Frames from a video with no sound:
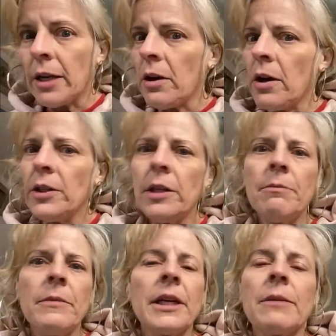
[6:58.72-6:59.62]
called
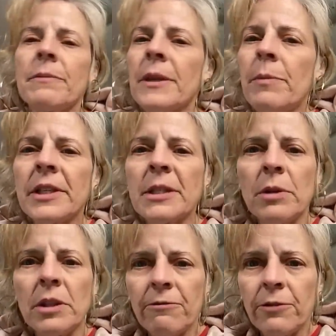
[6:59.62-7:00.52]
them. They picked up
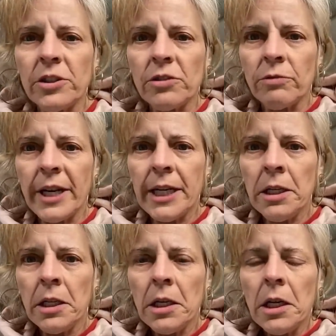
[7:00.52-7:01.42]
on the first
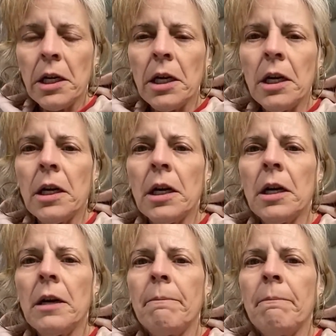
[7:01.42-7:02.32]
ring.
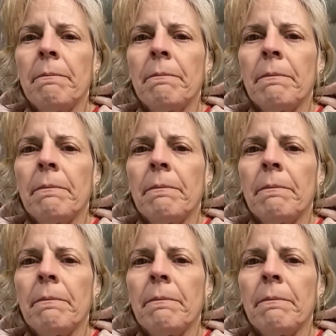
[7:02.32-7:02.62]
Now,